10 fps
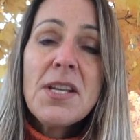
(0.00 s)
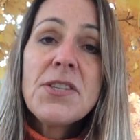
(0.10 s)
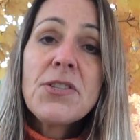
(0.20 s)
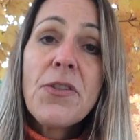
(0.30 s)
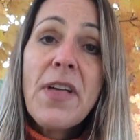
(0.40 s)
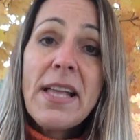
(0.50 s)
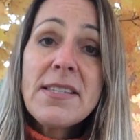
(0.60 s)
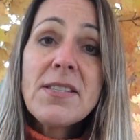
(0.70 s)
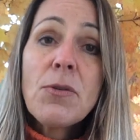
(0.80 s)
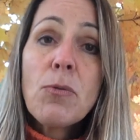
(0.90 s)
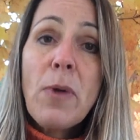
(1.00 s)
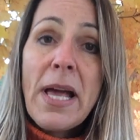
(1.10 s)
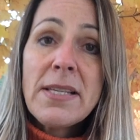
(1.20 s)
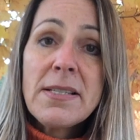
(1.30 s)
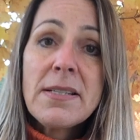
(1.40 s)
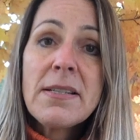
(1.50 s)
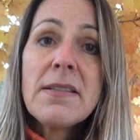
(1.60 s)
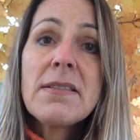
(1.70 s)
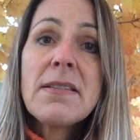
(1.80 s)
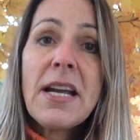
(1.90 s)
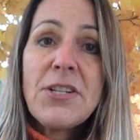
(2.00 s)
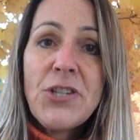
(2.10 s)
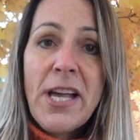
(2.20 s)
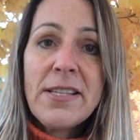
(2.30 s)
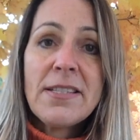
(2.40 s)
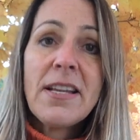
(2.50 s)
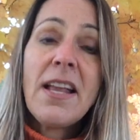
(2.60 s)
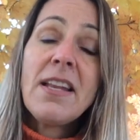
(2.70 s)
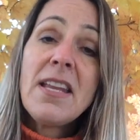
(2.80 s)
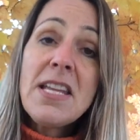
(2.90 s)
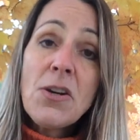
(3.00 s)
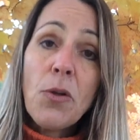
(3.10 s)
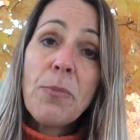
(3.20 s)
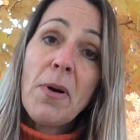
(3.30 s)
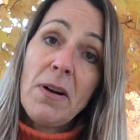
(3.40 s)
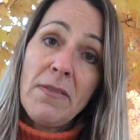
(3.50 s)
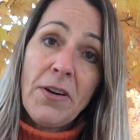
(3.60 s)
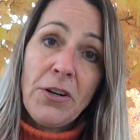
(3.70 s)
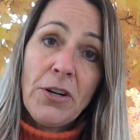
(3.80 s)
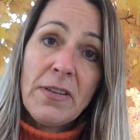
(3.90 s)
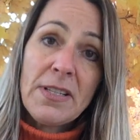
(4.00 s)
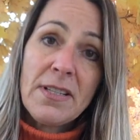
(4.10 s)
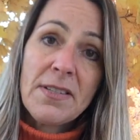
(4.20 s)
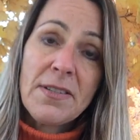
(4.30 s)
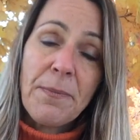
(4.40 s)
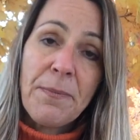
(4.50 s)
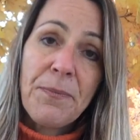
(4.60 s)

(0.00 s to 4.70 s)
So that's the rest, digest, and heal part of our nervous system.